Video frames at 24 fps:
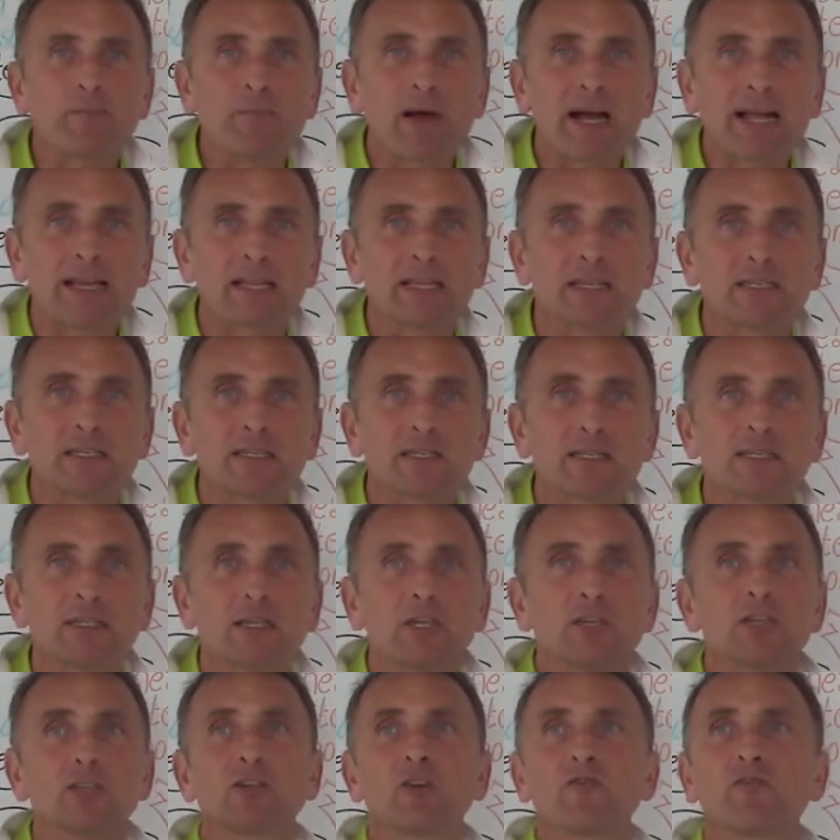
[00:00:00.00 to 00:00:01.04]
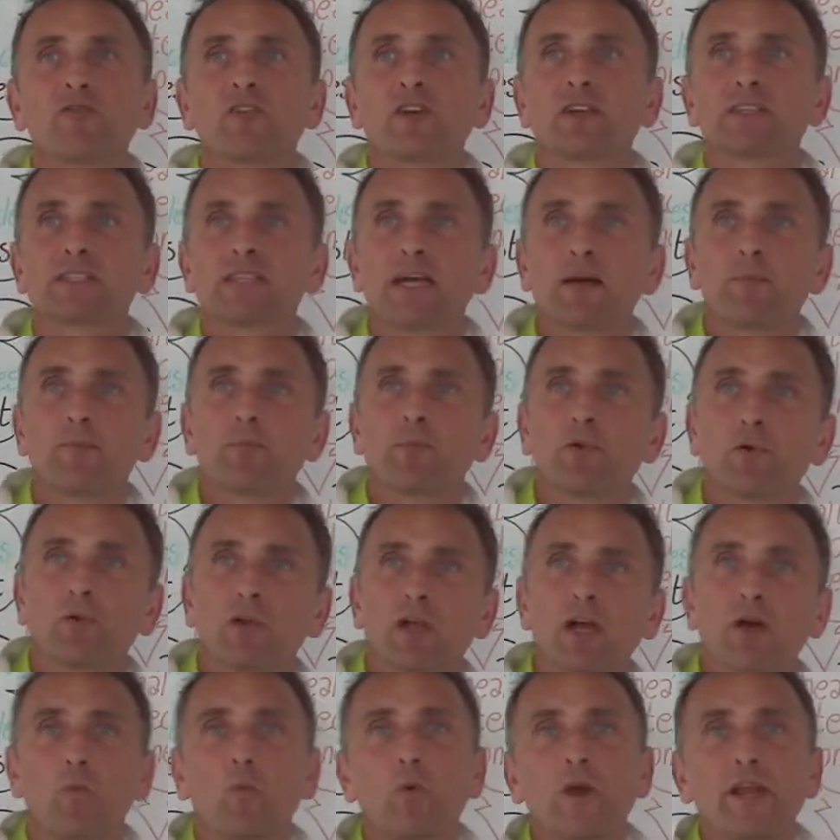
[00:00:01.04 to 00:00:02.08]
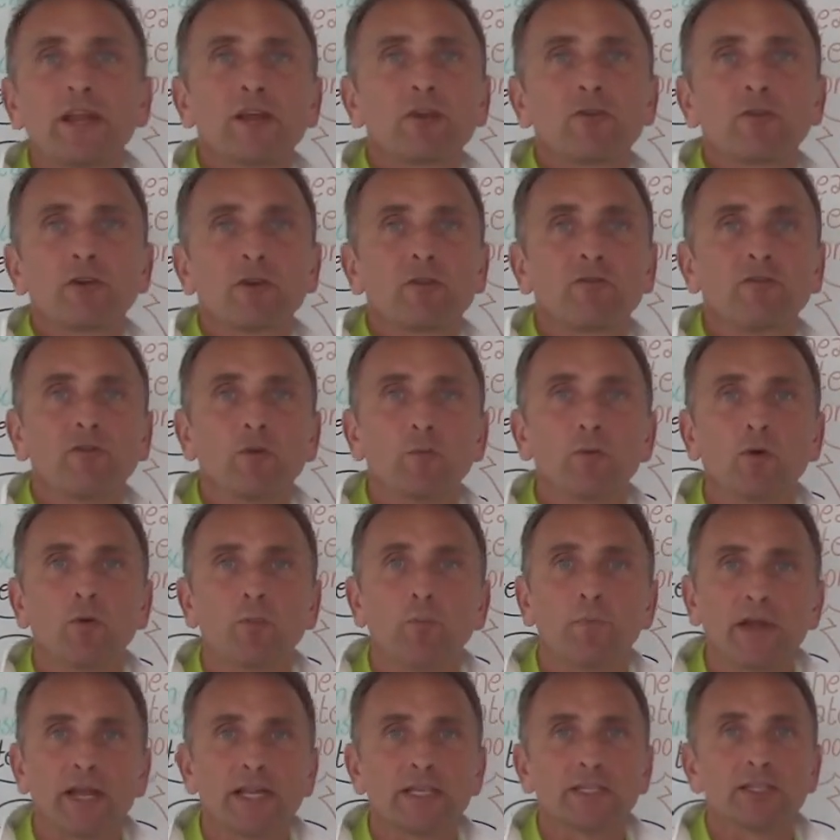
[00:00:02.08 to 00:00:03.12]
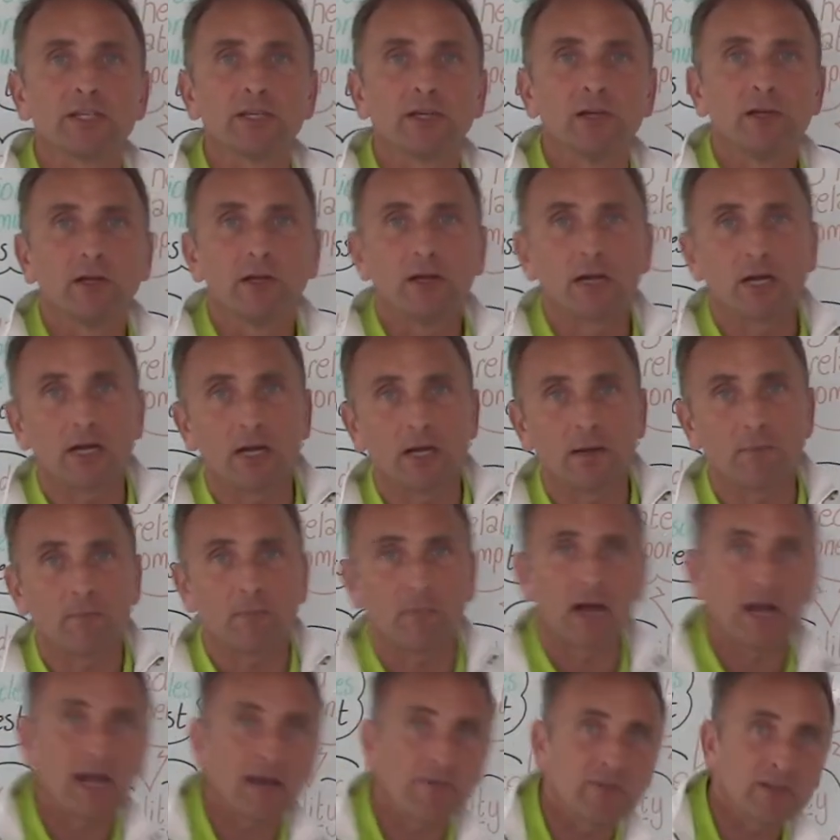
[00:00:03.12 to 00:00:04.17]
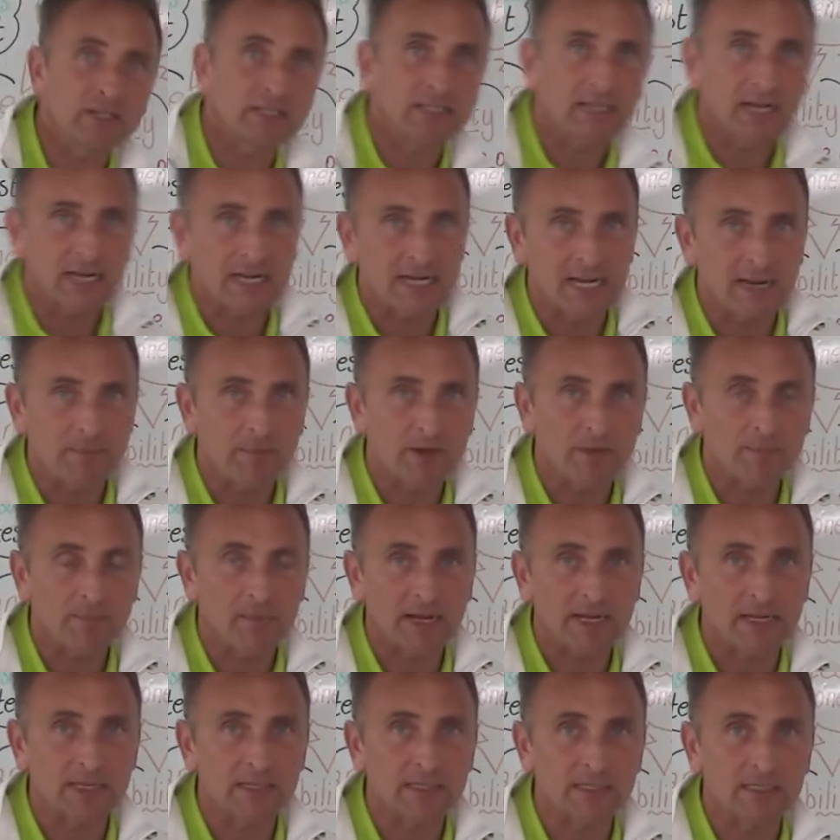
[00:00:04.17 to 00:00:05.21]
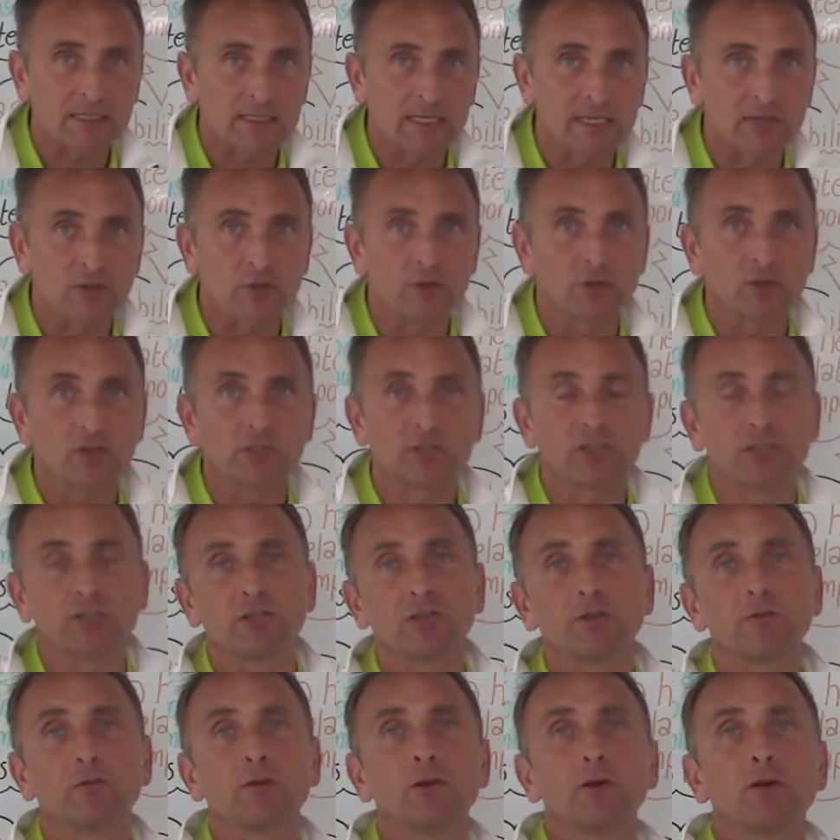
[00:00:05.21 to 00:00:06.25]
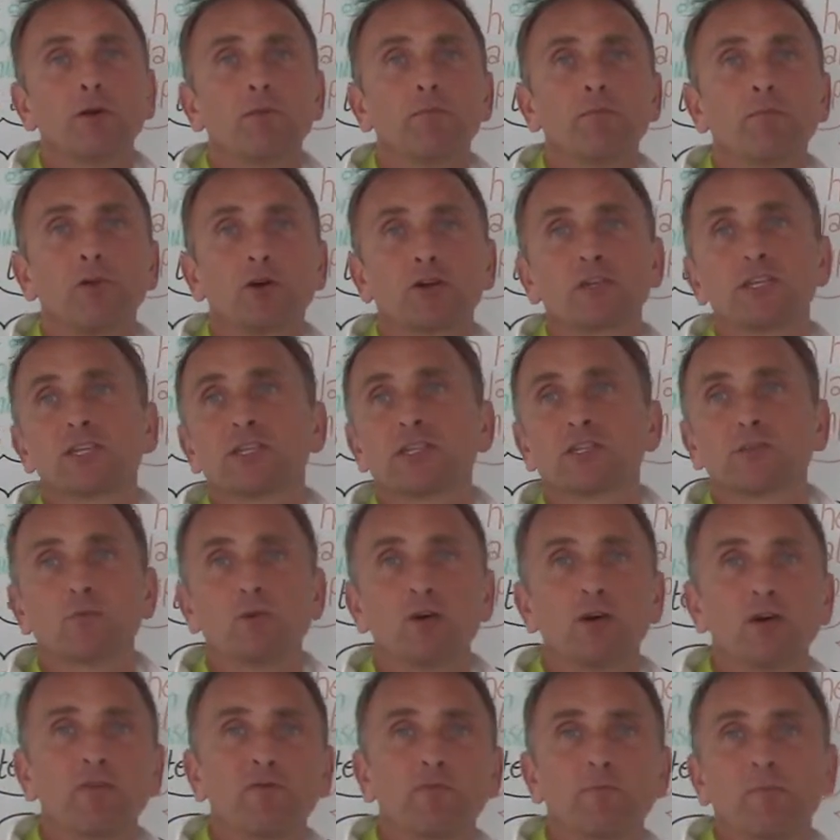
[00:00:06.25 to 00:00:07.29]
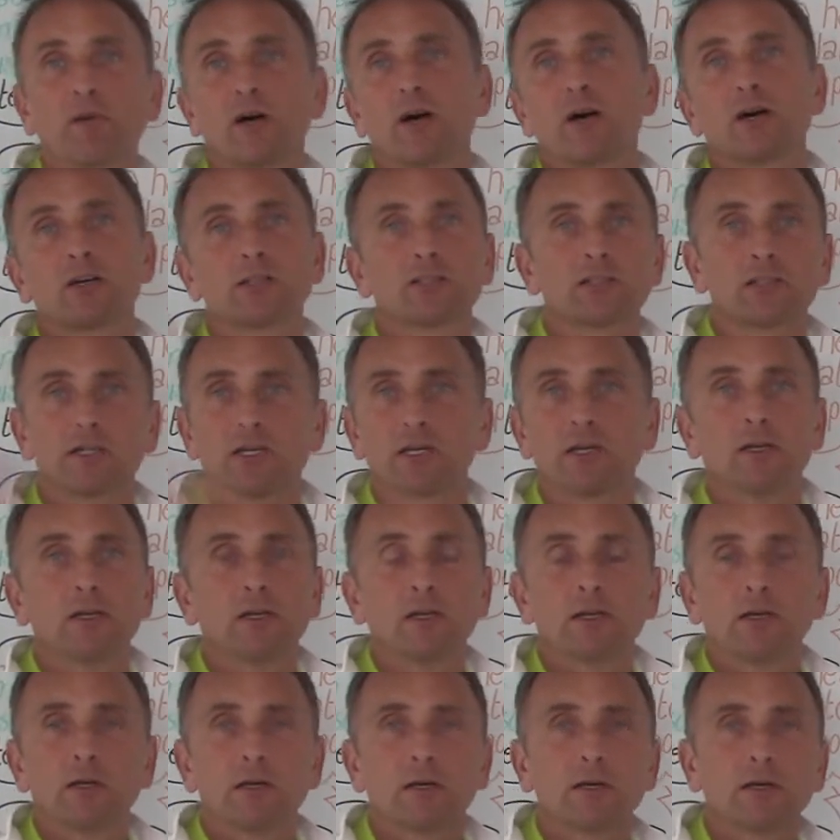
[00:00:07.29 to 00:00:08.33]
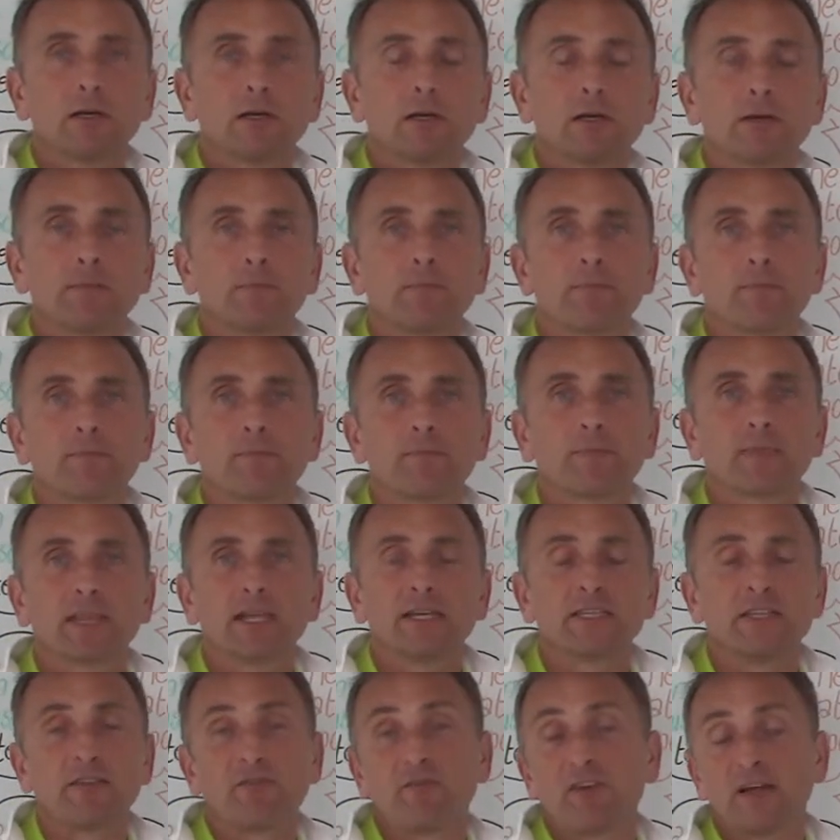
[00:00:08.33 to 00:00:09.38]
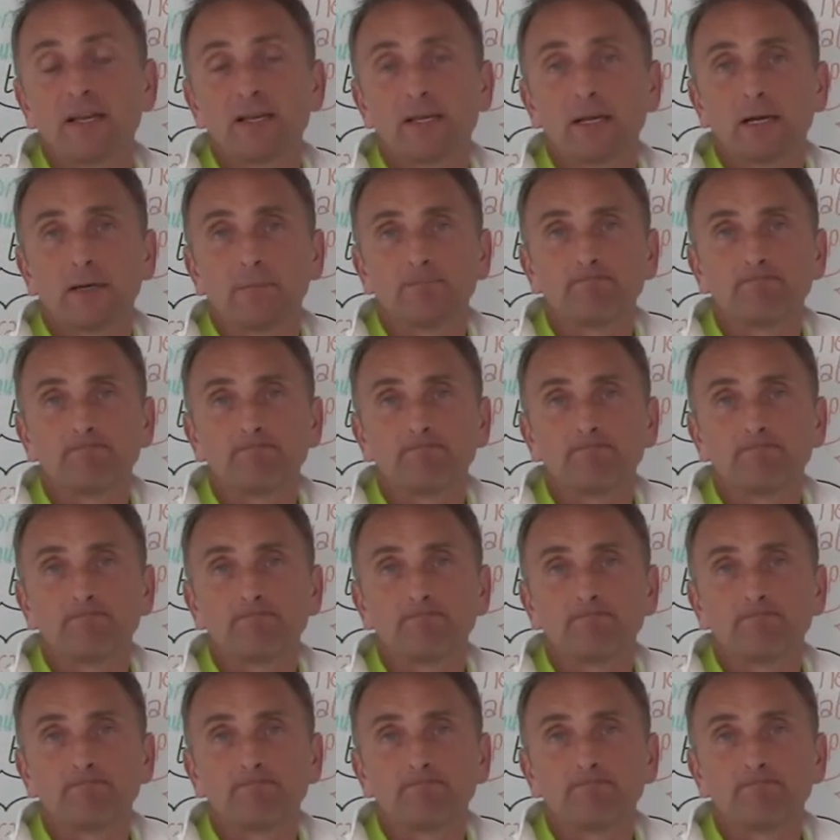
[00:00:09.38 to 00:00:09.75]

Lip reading: balance, so for example a winger on a football pitch having dynamic balance in order to body swerve past a defender.